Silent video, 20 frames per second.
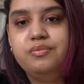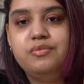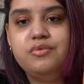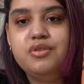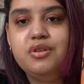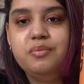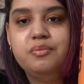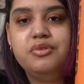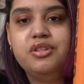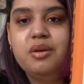
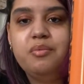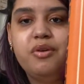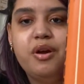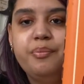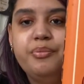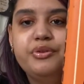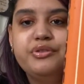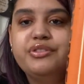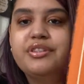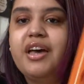doomsday
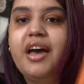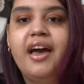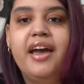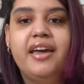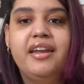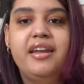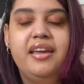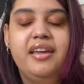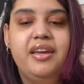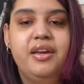prepper's
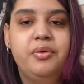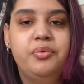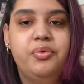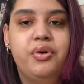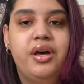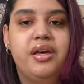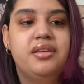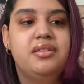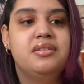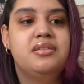guide. It
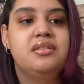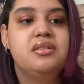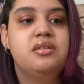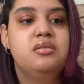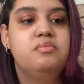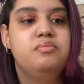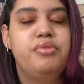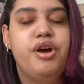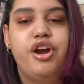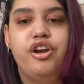was
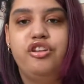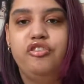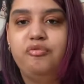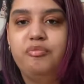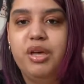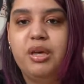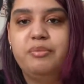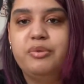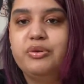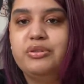part of
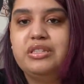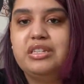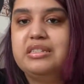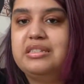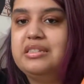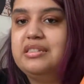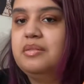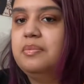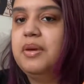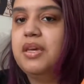my most
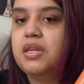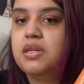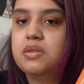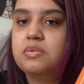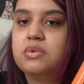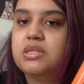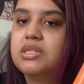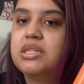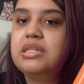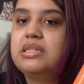anticipated
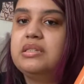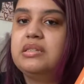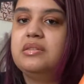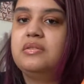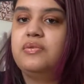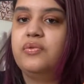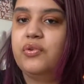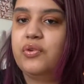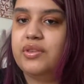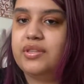releases
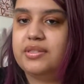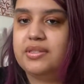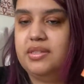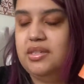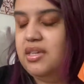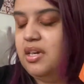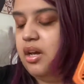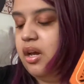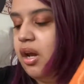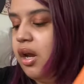for this
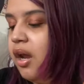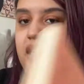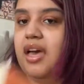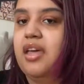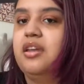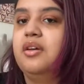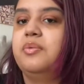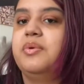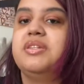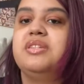year.
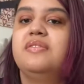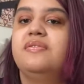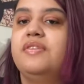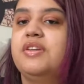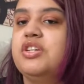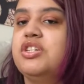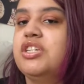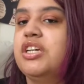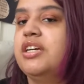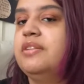Cannot wait to
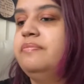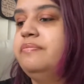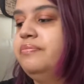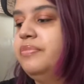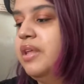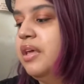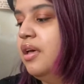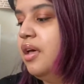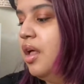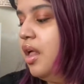finish it.
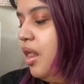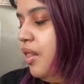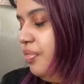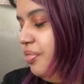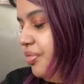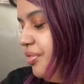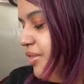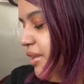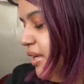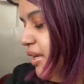
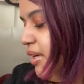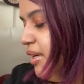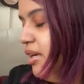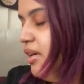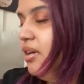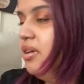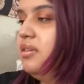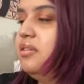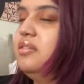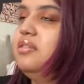
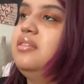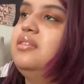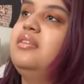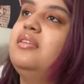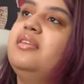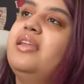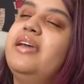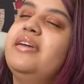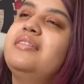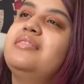The
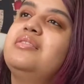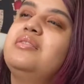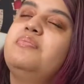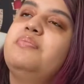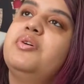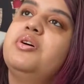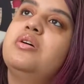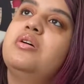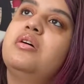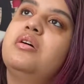next
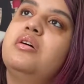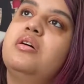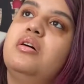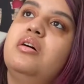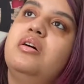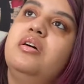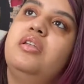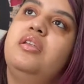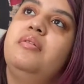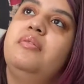book
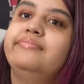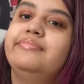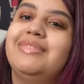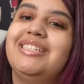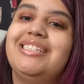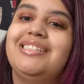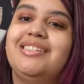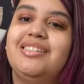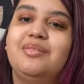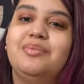on
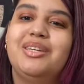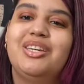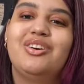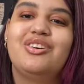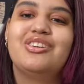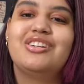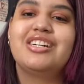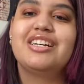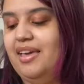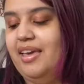my
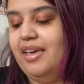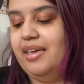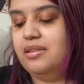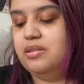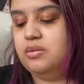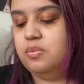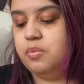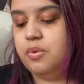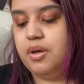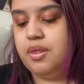TBR
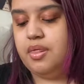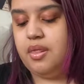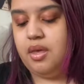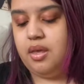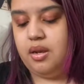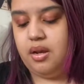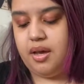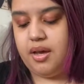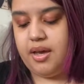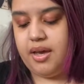is one
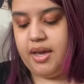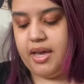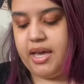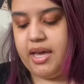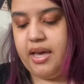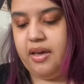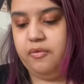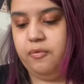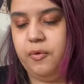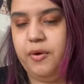that I
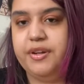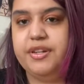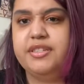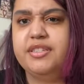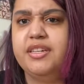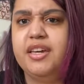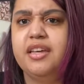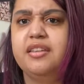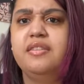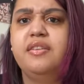have wanted
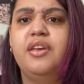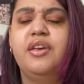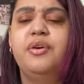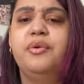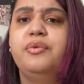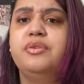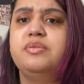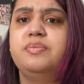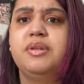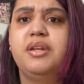to get to.
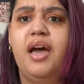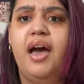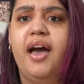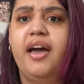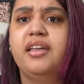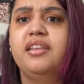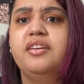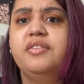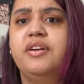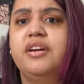It's been
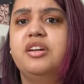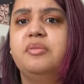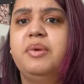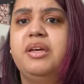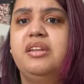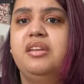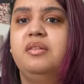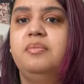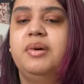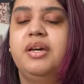highly
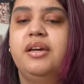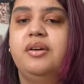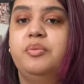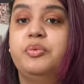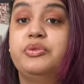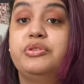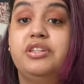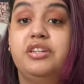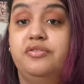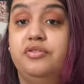recommended by
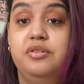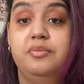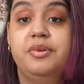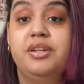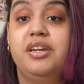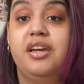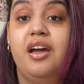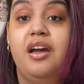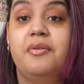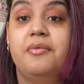almost
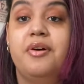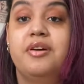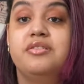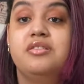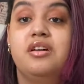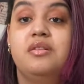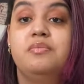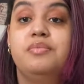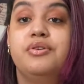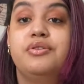everybody I watch
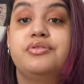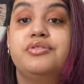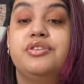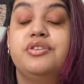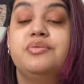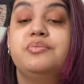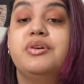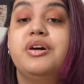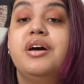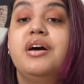on booktube.